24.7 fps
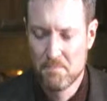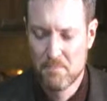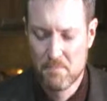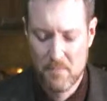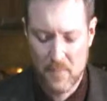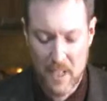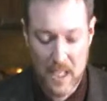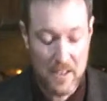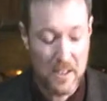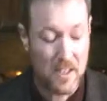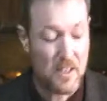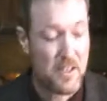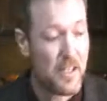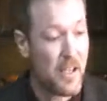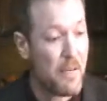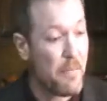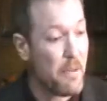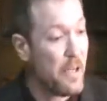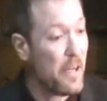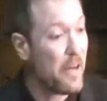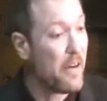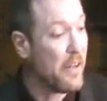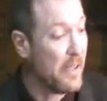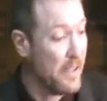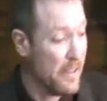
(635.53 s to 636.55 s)
As a
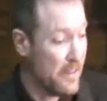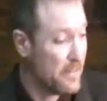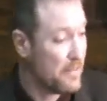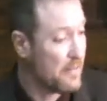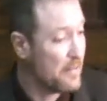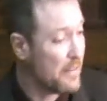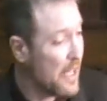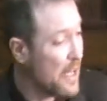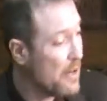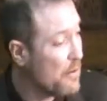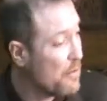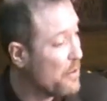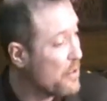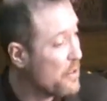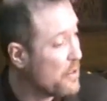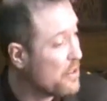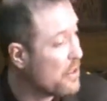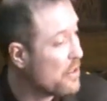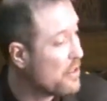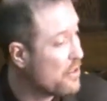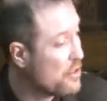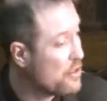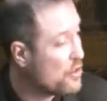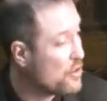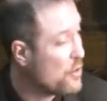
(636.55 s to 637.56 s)
seminarian, that was
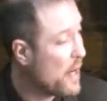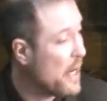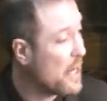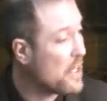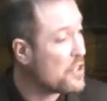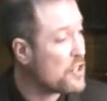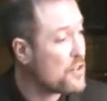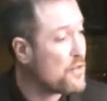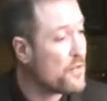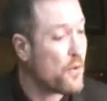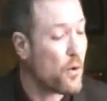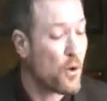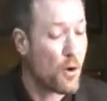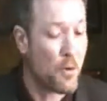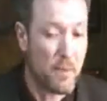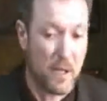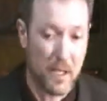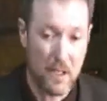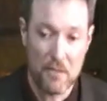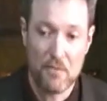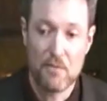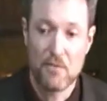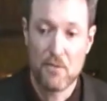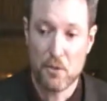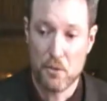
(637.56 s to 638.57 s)
transforming
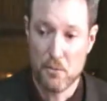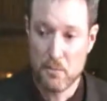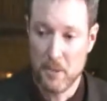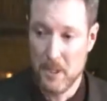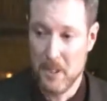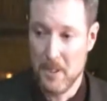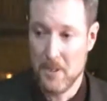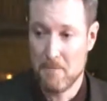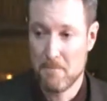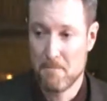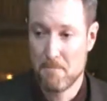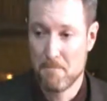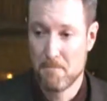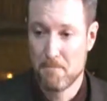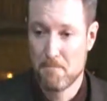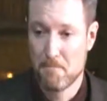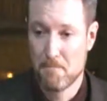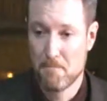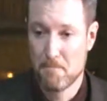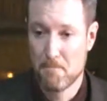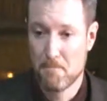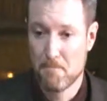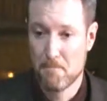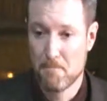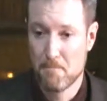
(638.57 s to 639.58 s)
for
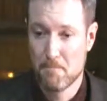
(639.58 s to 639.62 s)
me.